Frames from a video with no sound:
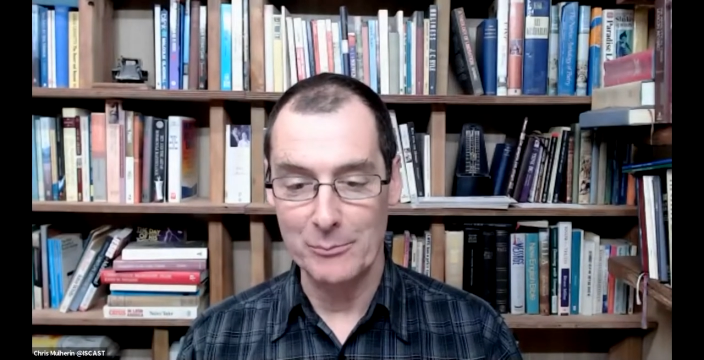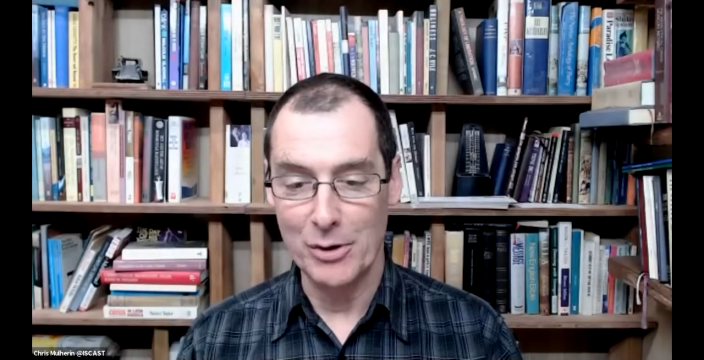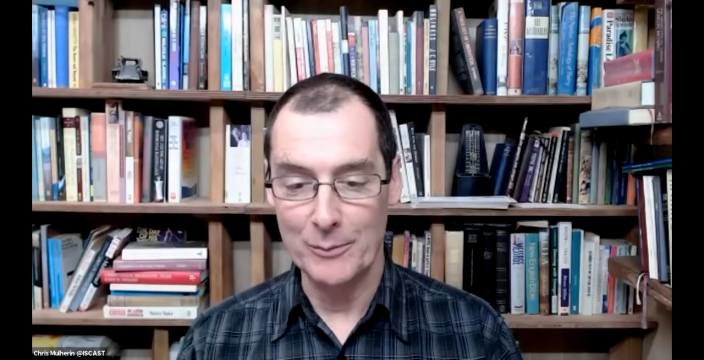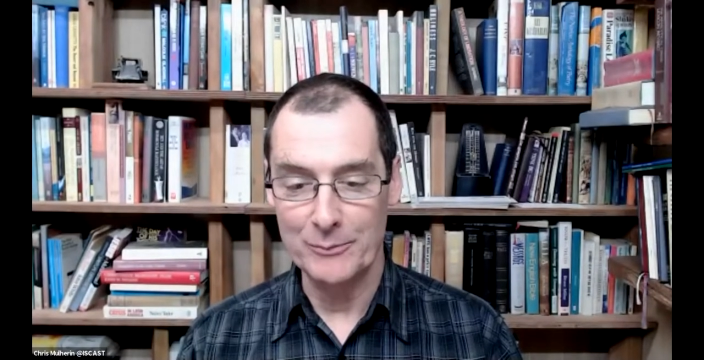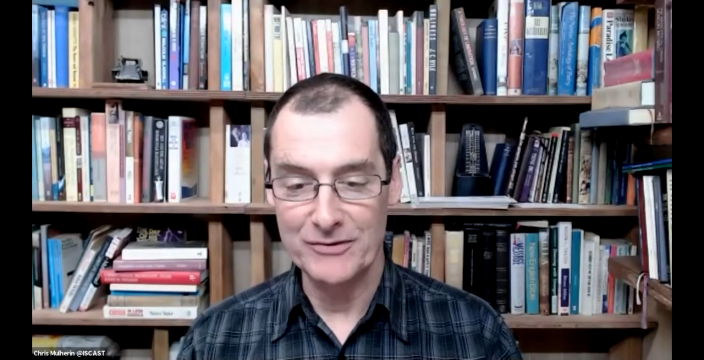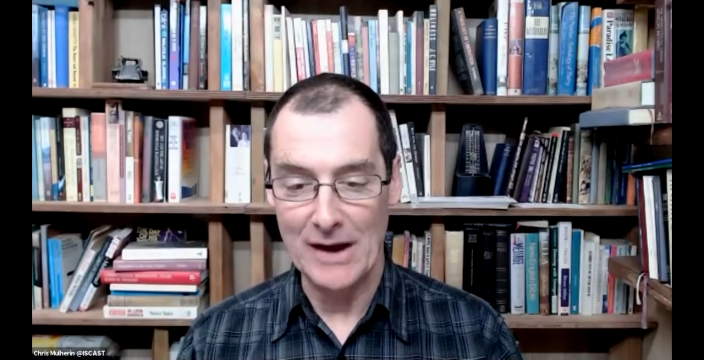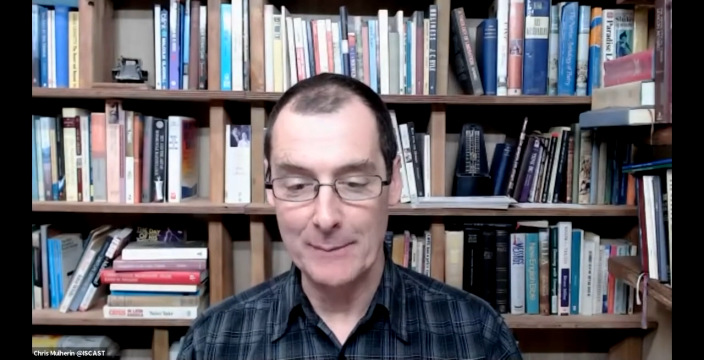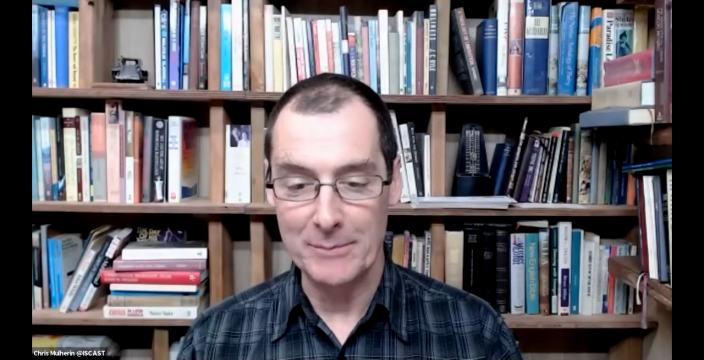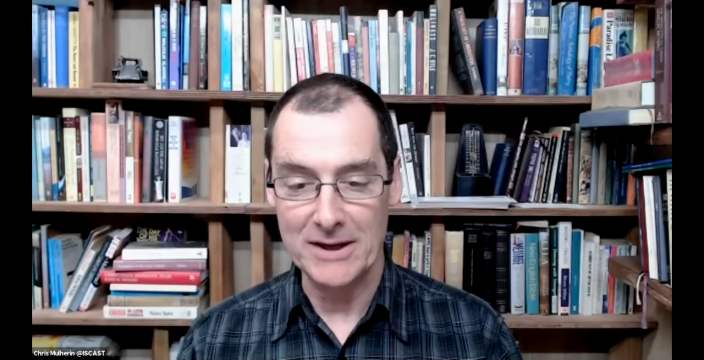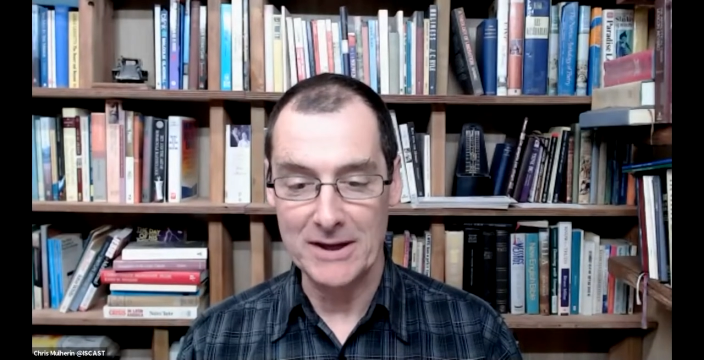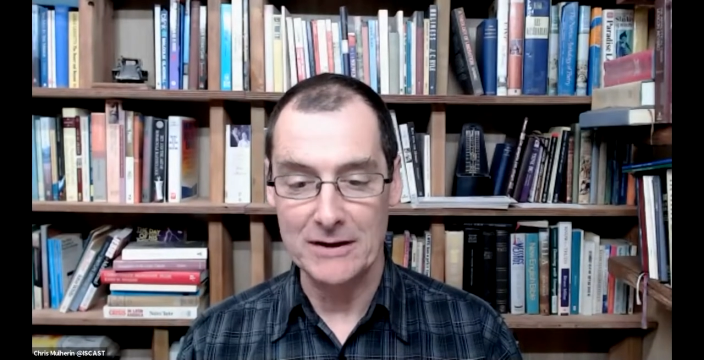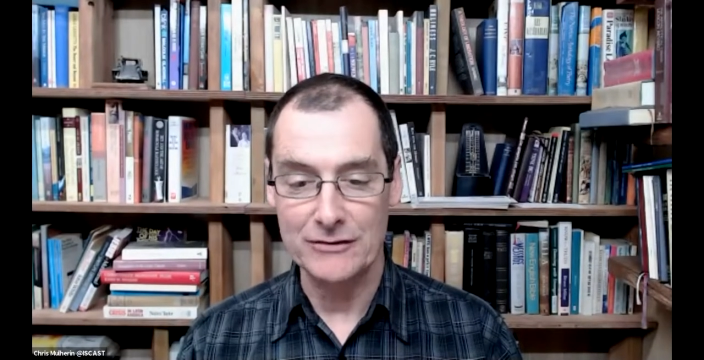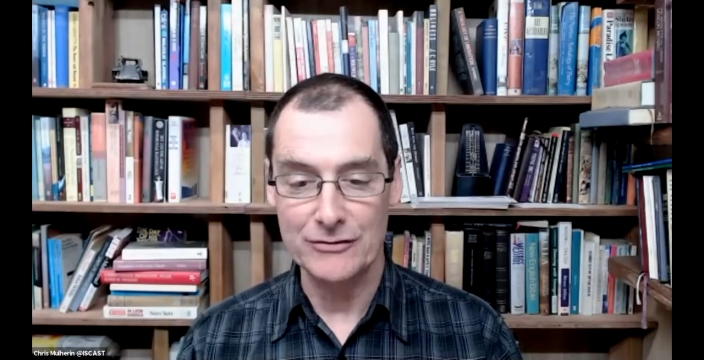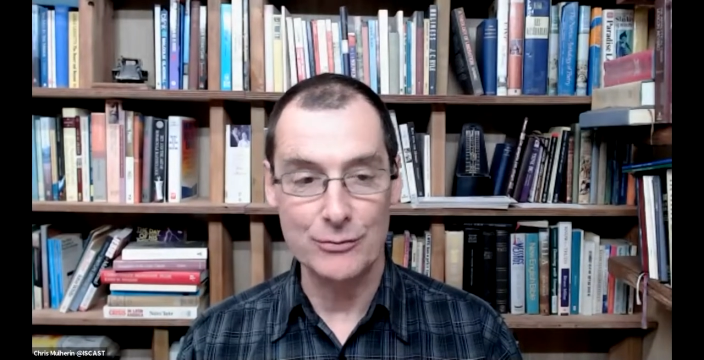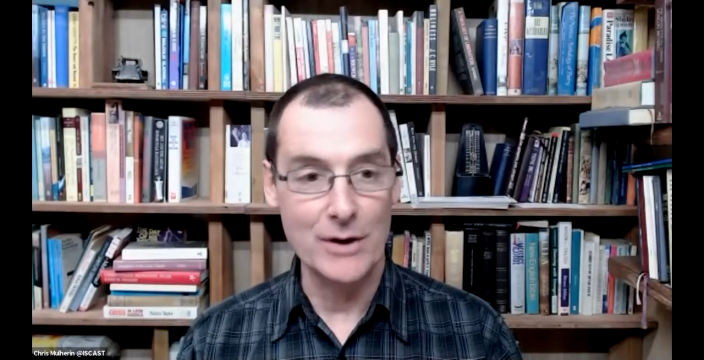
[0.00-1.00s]
pops up
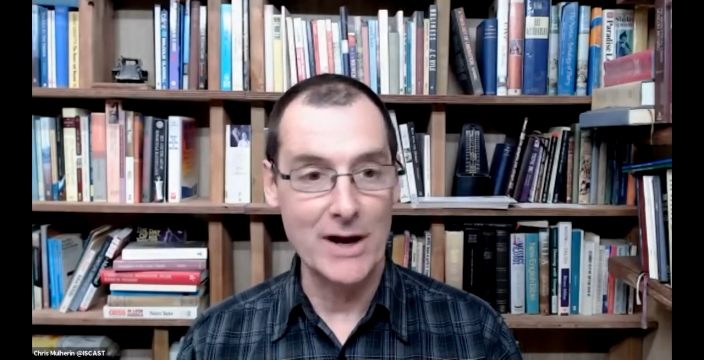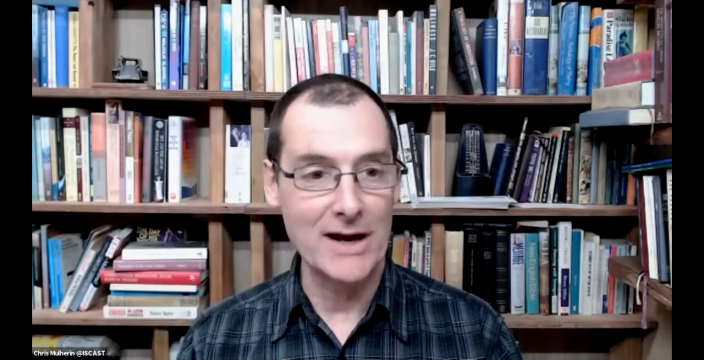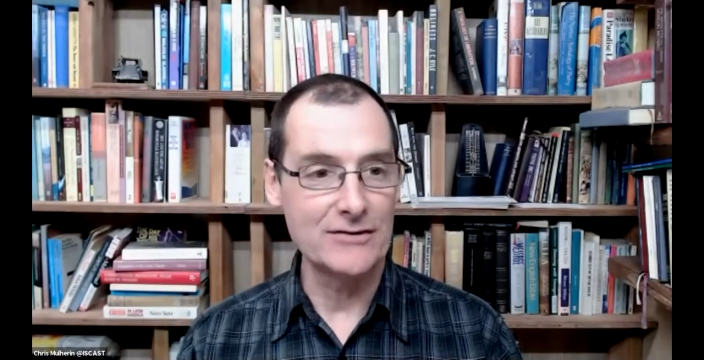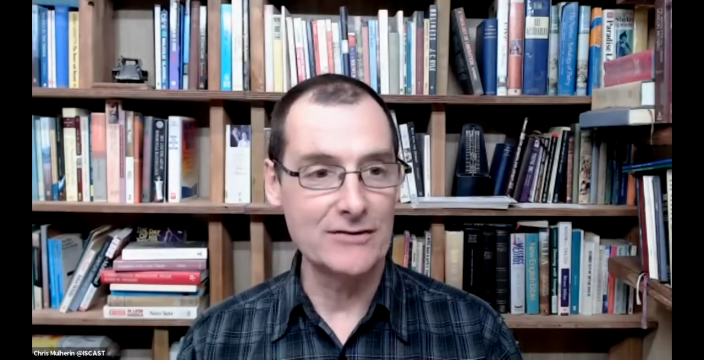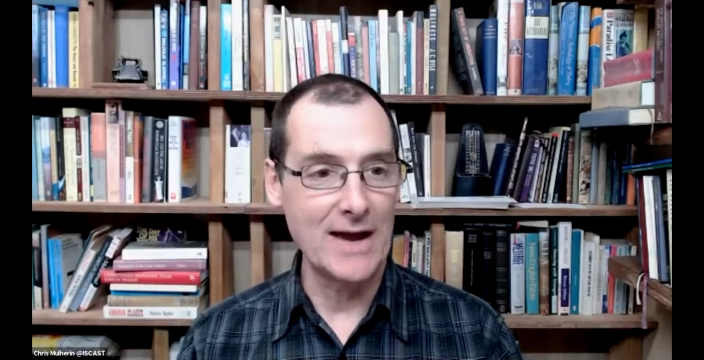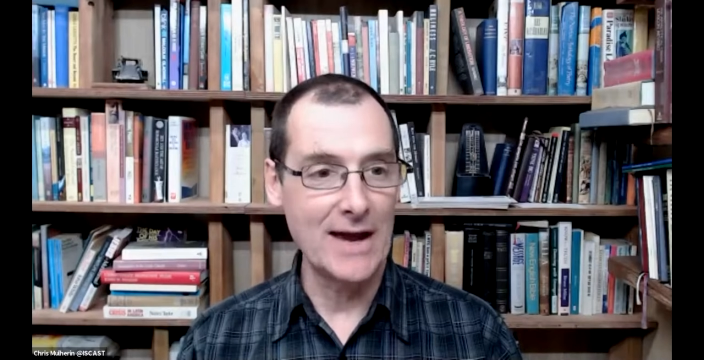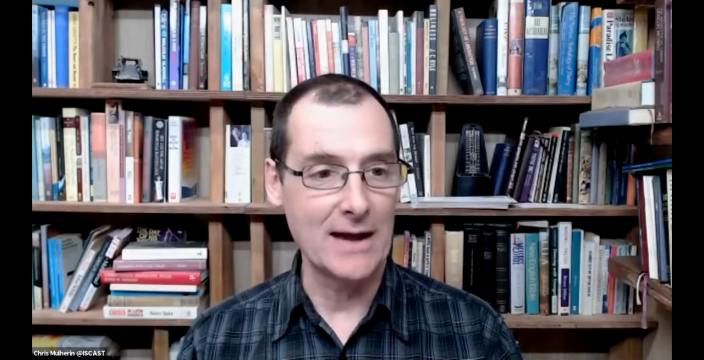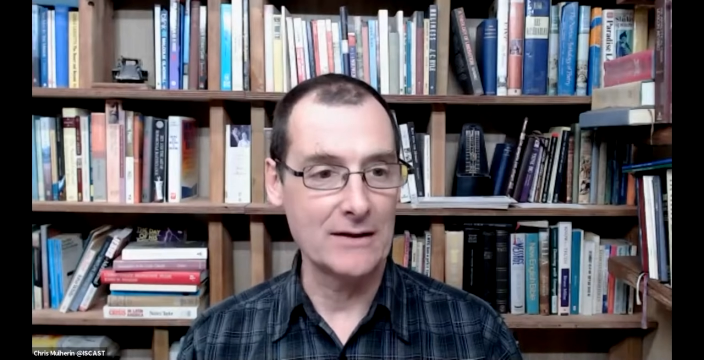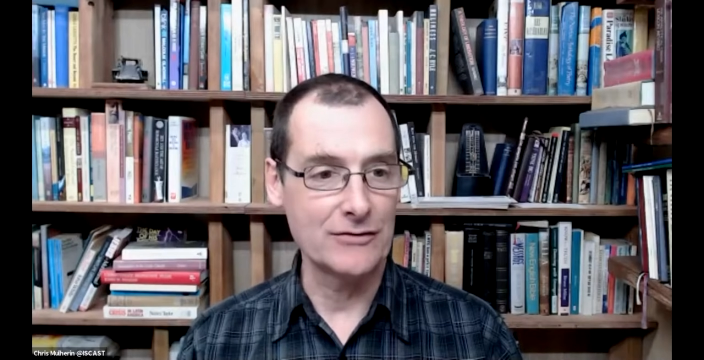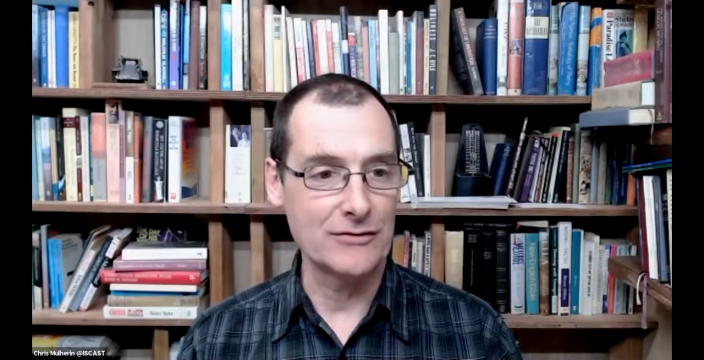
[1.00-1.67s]
is raise hand.